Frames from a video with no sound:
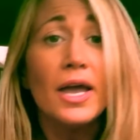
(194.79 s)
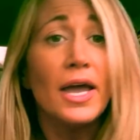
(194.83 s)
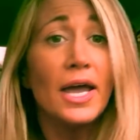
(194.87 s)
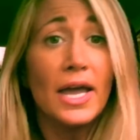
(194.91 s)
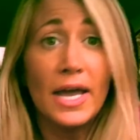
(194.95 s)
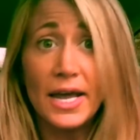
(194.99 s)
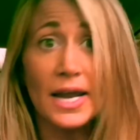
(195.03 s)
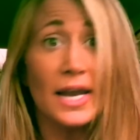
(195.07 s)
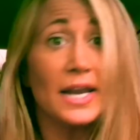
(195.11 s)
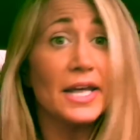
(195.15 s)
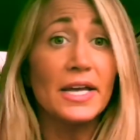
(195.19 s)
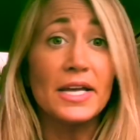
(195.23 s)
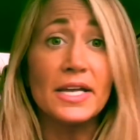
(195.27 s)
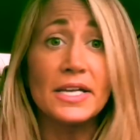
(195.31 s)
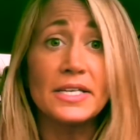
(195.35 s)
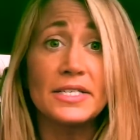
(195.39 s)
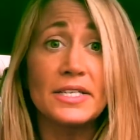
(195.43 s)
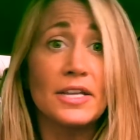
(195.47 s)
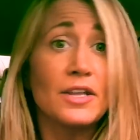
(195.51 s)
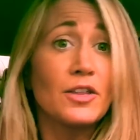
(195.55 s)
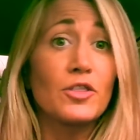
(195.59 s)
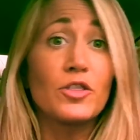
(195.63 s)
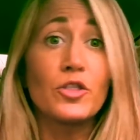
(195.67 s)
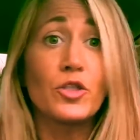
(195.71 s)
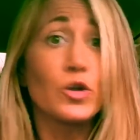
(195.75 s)
It is
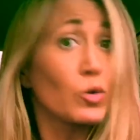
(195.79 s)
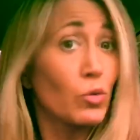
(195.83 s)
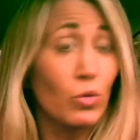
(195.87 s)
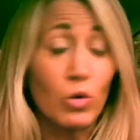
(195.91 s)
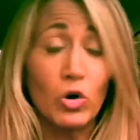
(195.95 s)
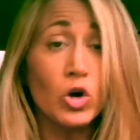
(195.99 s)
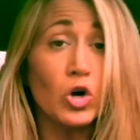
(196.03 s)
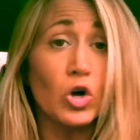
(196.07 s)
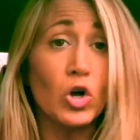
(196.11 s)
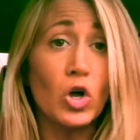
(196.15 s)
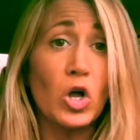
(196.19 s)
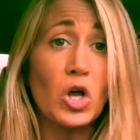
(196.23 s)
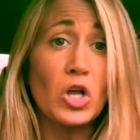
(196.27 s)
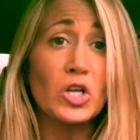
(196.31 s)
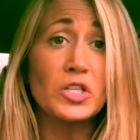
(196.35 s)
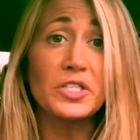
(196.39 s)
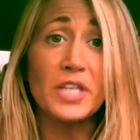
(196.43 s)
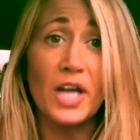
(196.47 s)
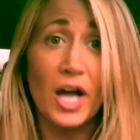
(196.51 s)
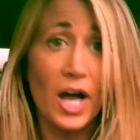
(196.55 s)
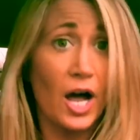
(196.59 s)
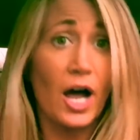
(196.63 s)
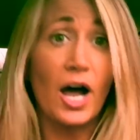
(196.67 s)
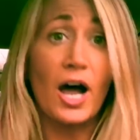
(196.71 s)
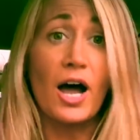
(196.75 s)
the rules
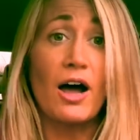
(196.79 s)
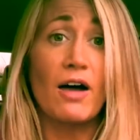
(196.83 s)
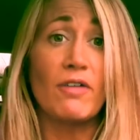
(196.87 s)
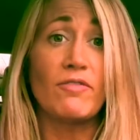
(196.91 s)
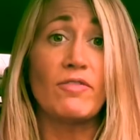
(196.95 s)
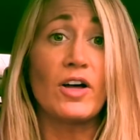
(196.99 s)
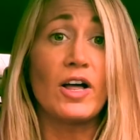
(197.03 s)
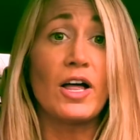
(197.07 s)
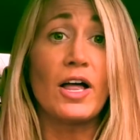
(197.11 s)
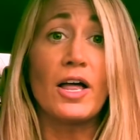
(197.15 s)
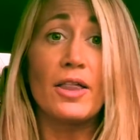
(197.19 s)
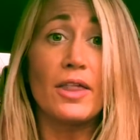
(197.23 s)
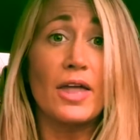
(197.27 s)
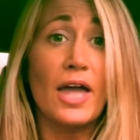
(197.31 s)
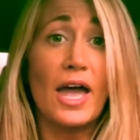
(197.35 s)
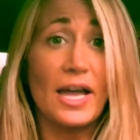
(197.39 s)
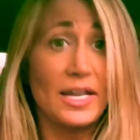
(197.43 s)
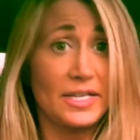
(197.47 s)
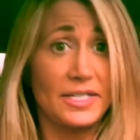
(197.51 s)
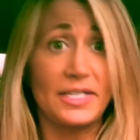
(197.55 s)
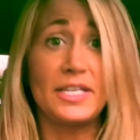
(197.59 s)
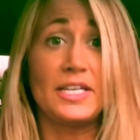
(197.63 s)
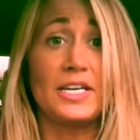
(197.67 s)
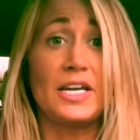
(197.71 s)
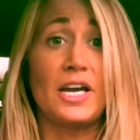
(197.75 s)
of
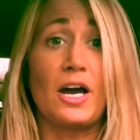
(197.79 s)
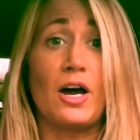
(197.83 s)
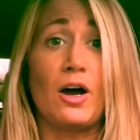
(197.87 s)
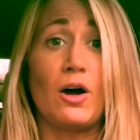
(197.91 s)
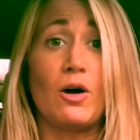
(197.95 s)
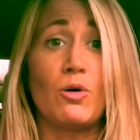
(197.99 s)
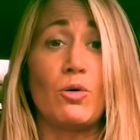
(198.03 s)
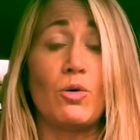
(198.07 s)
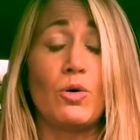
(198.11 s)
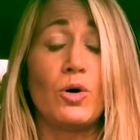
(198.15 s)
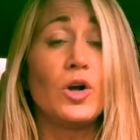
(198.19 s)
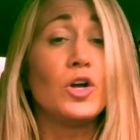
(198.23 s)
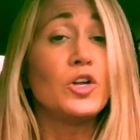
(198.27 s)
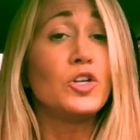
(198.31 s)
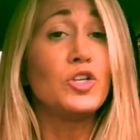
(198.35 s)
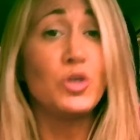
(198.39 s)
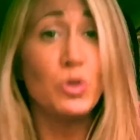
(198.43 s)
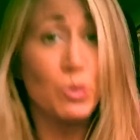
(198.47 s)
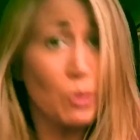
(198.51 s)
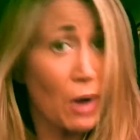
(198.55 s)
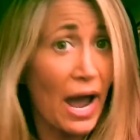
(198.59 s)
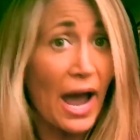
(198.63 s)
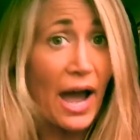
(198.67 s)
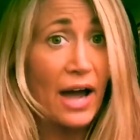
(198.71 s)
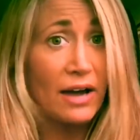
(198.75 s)
SEO. You
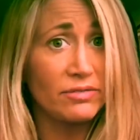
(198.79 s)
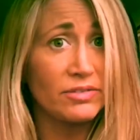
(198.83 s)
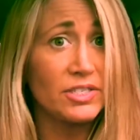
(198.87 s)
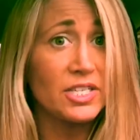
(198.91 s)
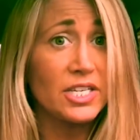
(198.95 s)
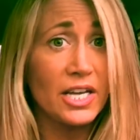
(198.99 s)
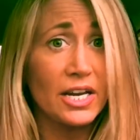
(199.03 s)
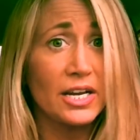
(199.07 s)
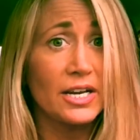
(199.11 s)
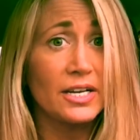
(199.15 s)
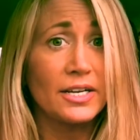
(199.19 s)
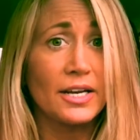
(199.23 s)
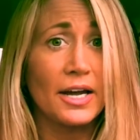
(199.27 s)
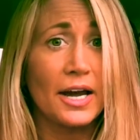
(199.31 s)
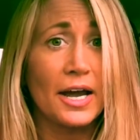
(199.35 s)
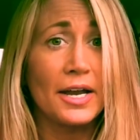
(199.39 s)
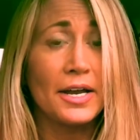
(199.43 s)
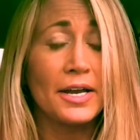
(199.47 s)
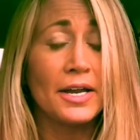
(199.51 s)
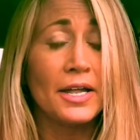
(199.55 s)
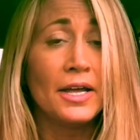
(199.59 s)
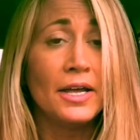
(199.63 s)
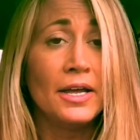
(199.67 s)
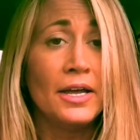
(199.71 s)
have to get it done.